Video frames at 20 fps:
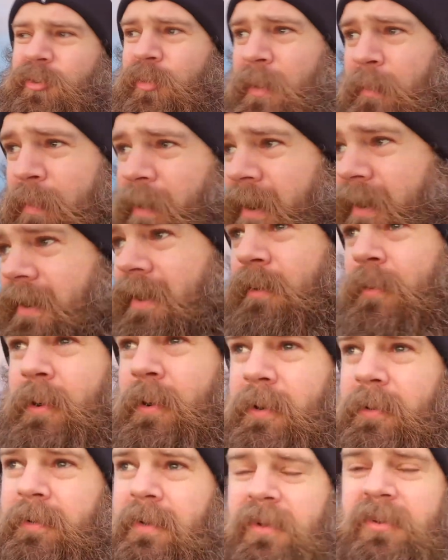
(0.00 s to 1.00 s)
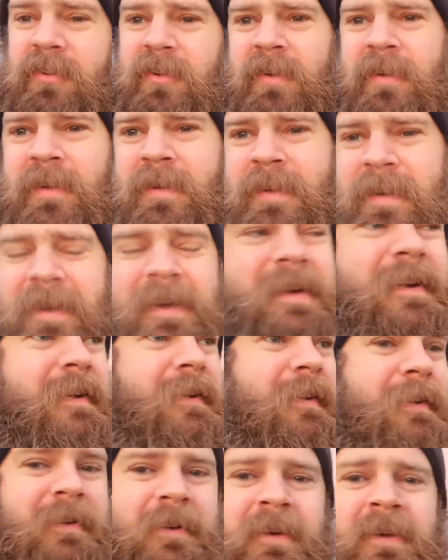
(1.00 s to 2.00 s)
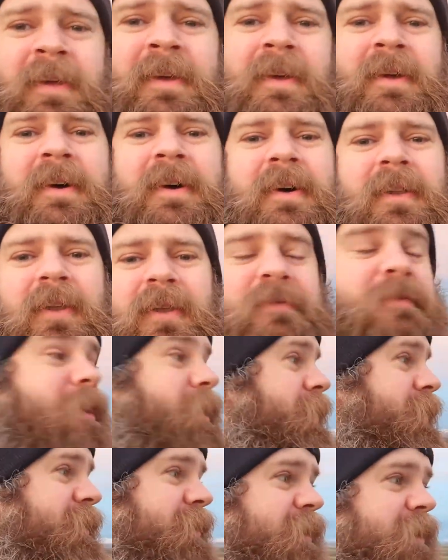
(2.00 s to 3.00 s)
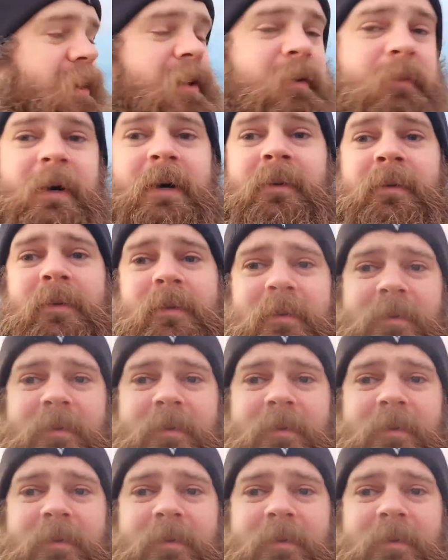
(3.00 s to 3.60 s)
wee part of the world, this. I love it in this area, man.